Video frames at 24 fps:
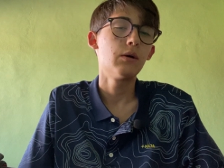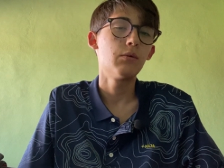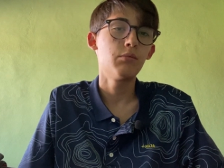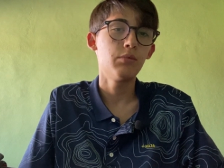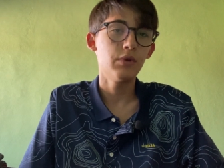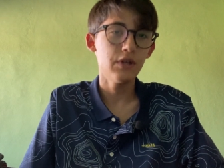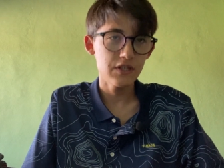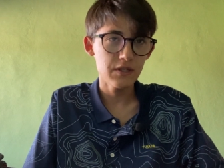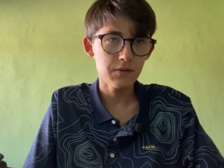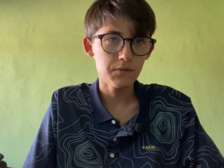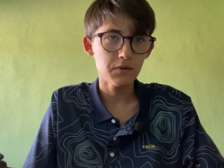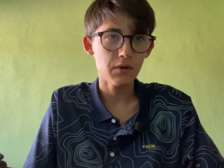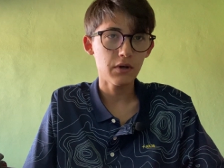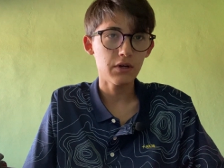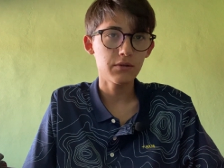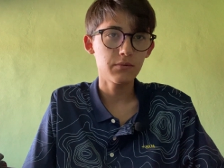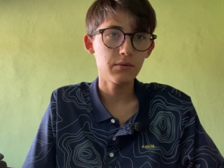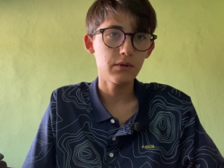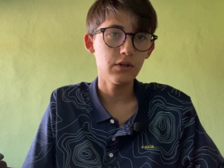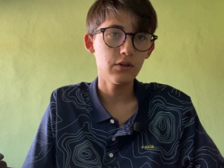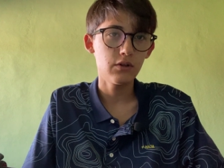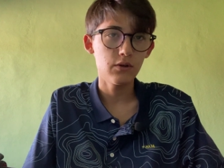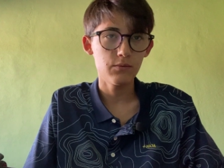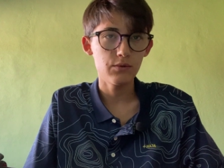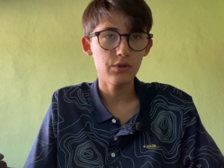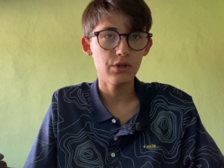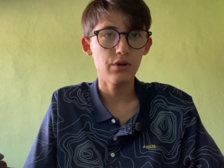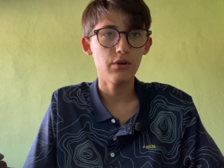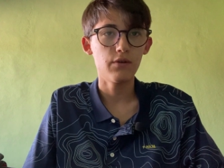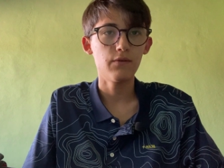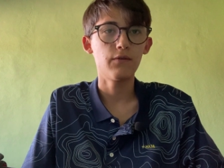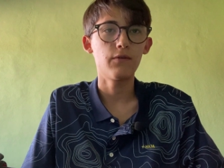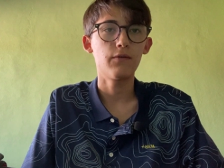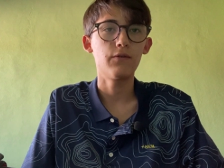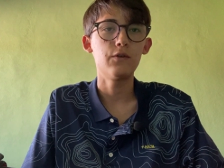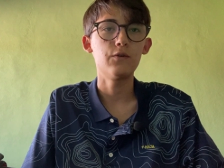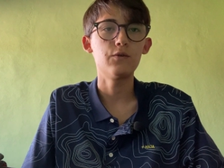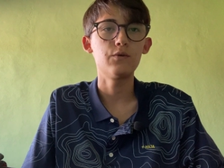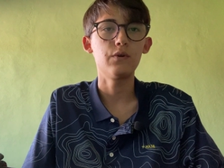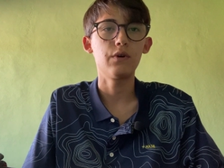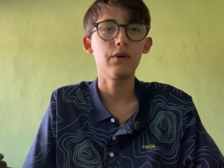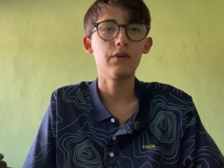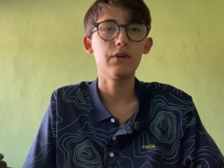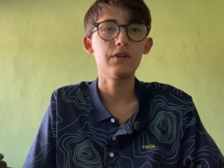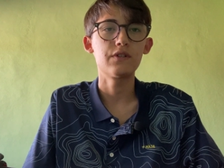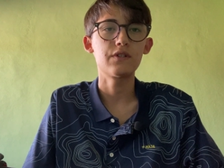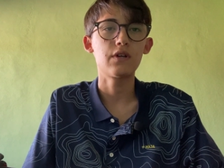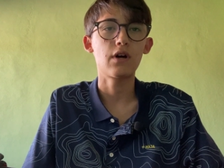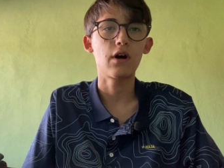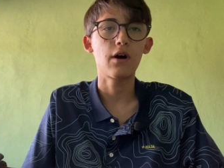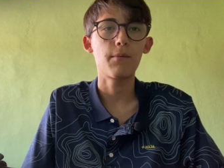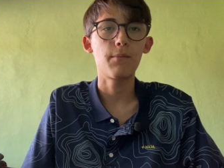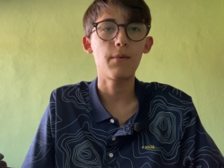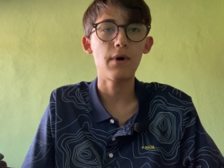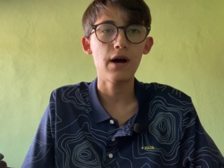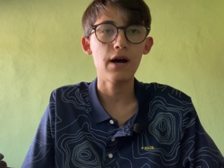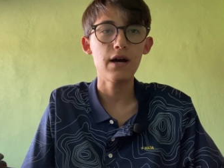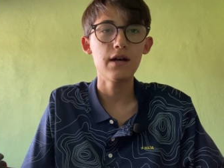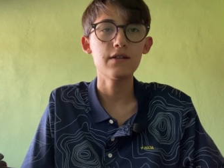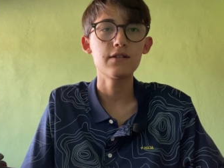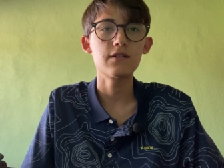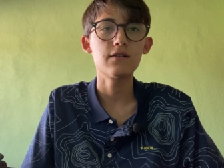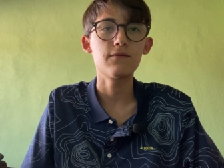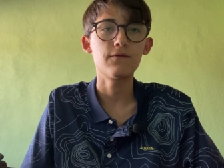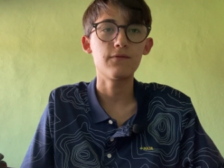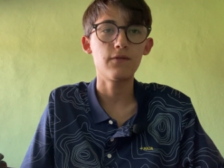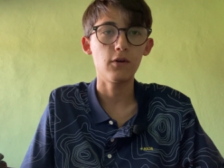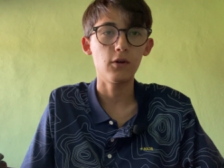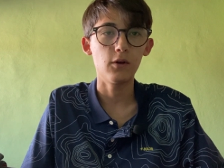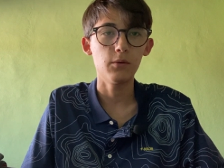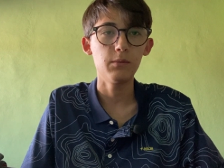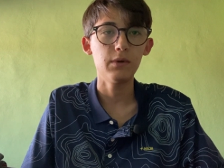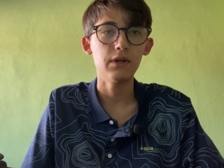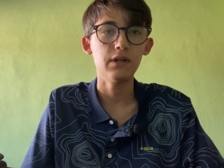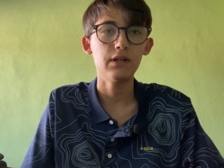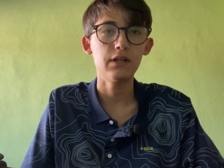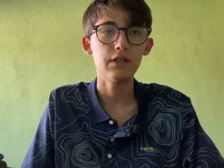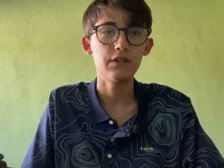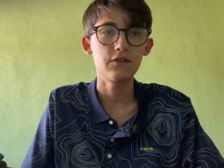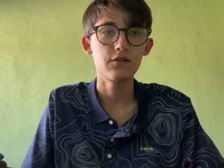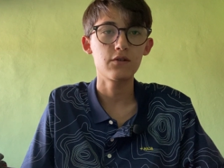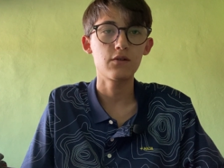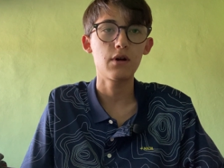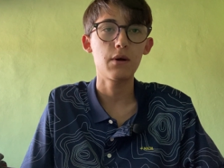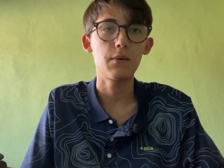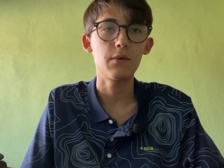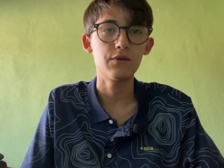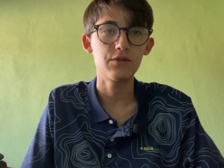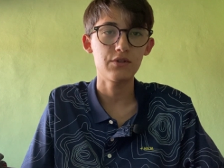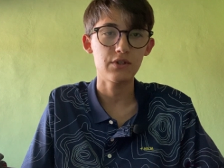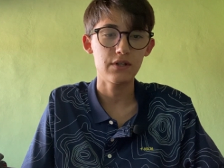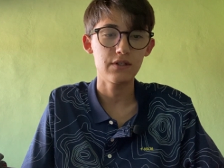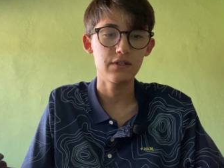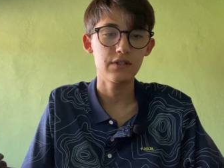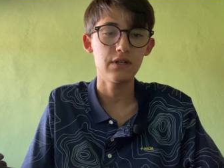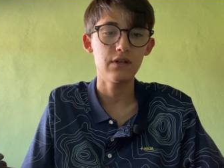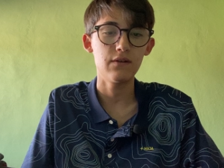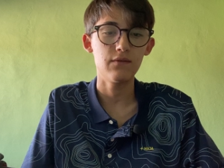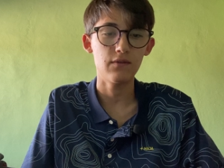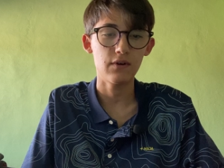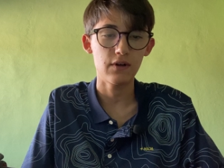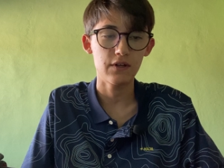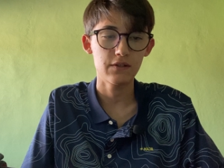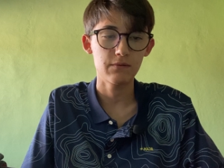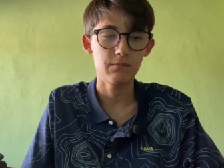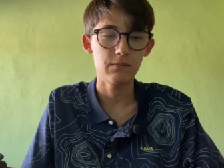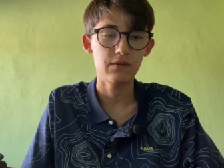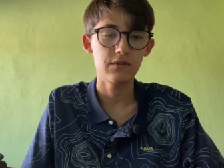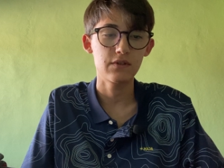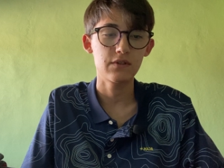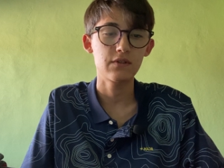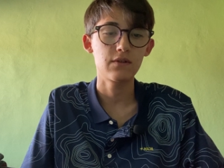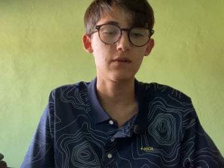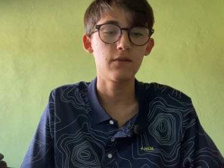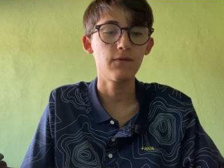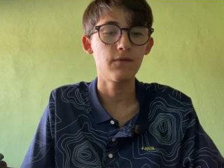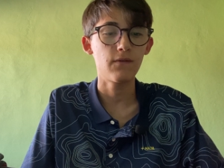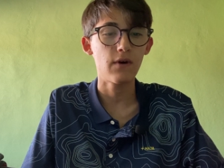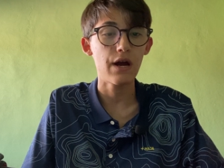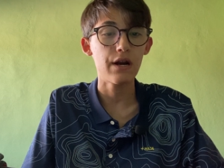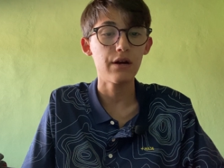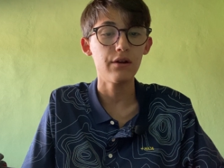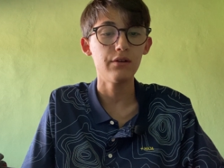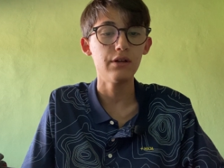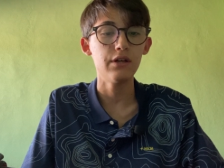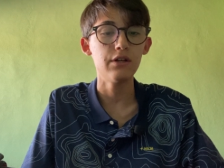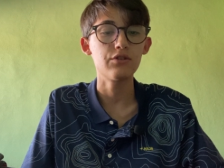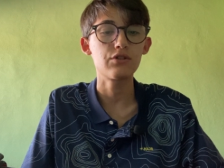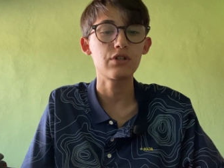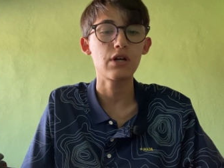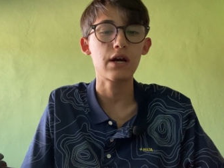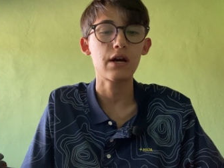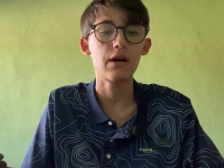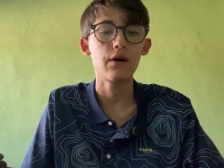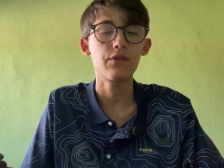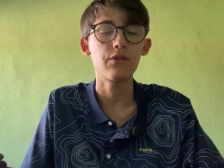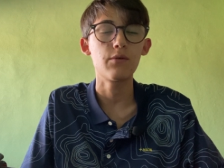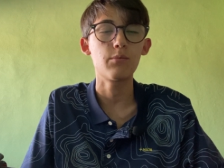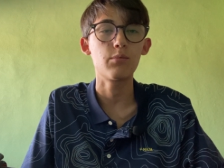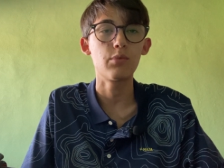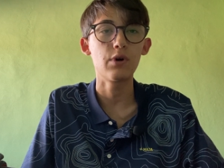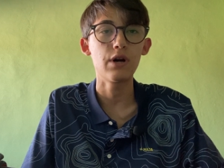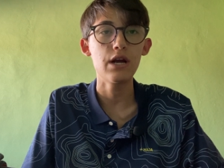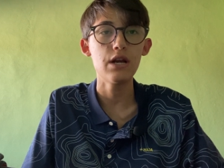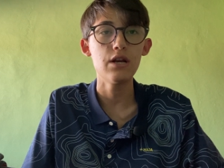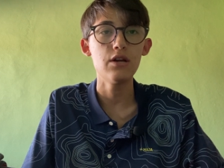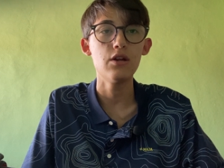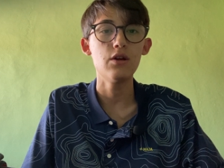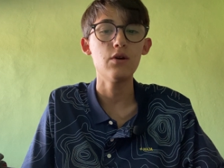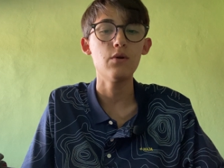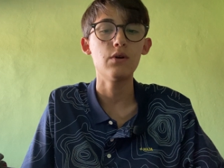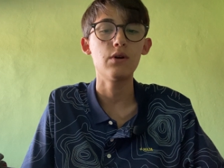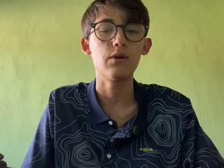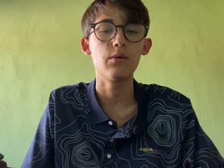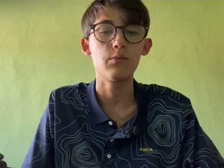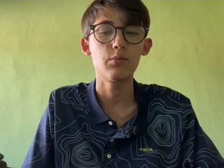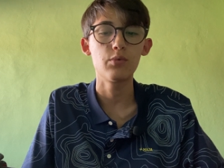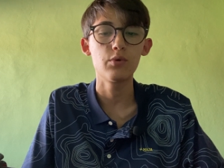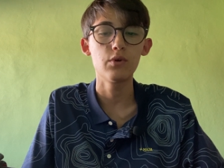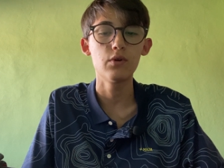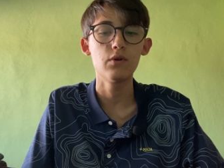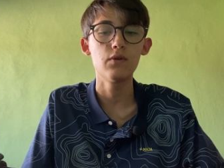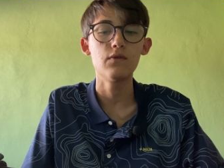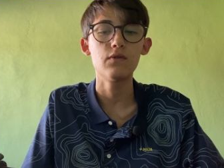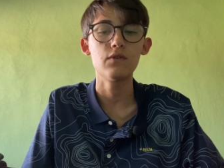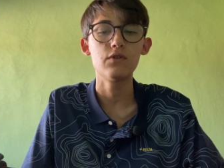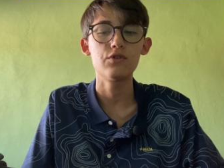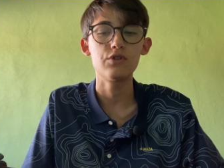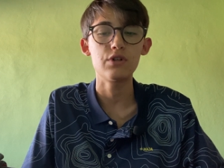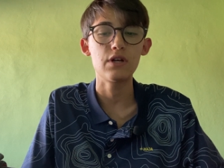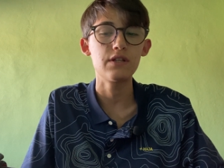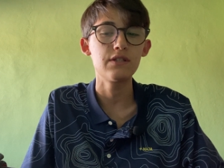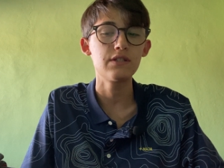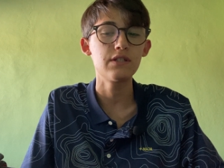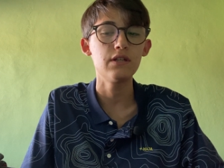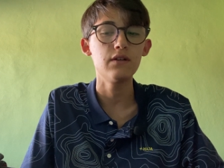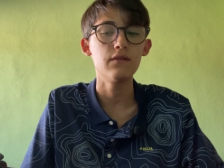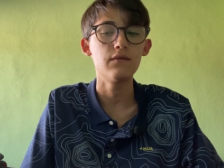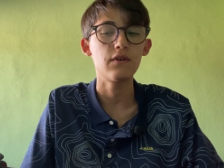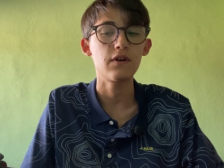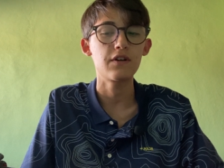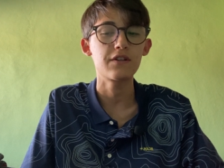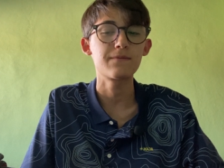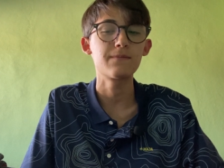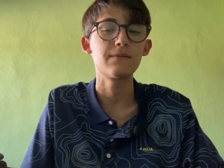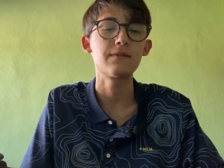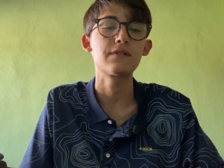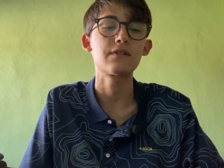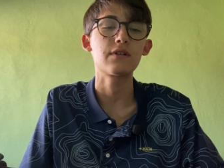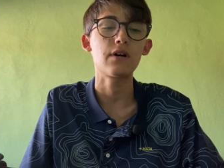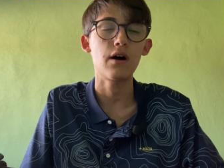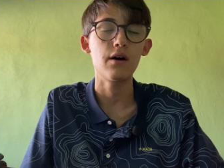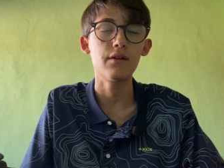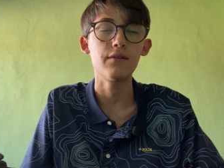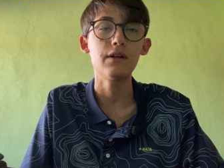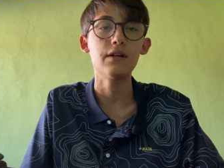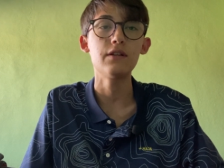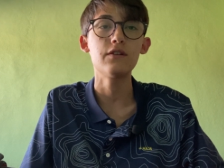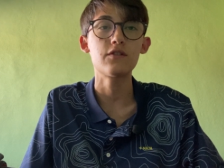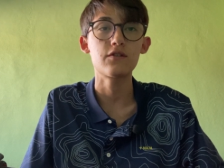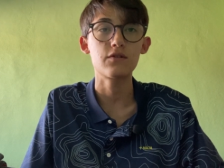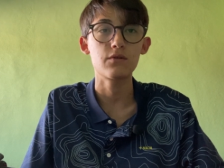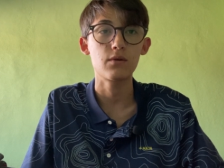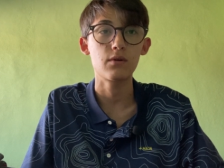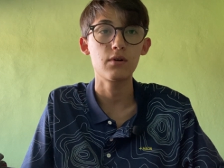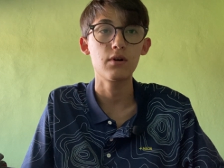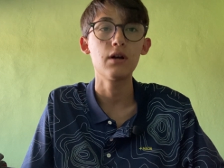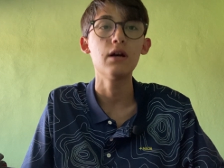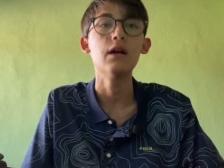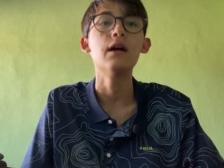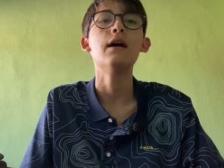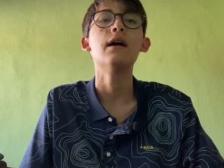Please subscribe to my YouTube channel for future weekly stock buys and follow me on Instagram at Gen Z Investments. Finally, check out the brand new and improved Gen Z Investments online store